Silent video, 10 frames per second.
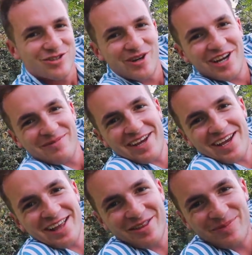for joining
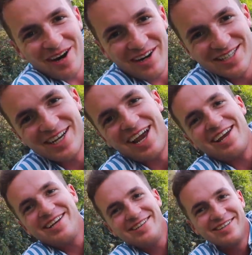me at the park
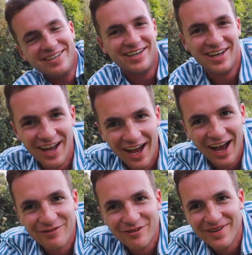today.
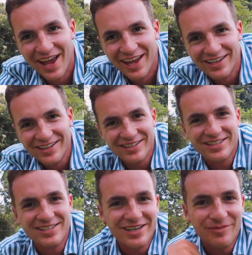How have you been? This
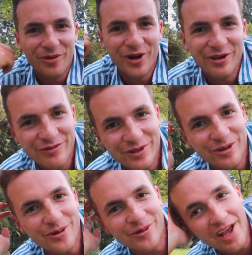is a point of
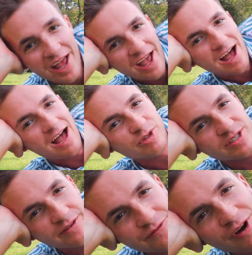view. I'm
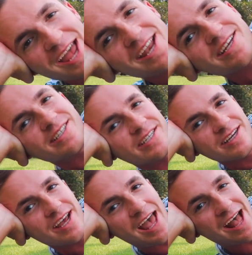just a friend
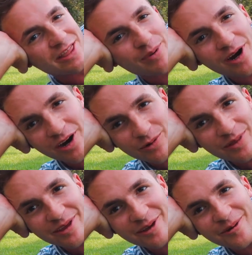at the park
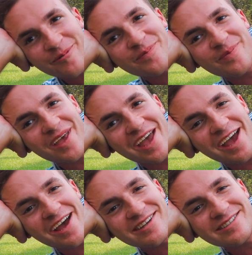with you,
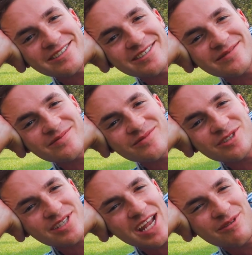and we're
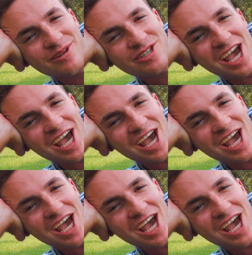just gonna have a little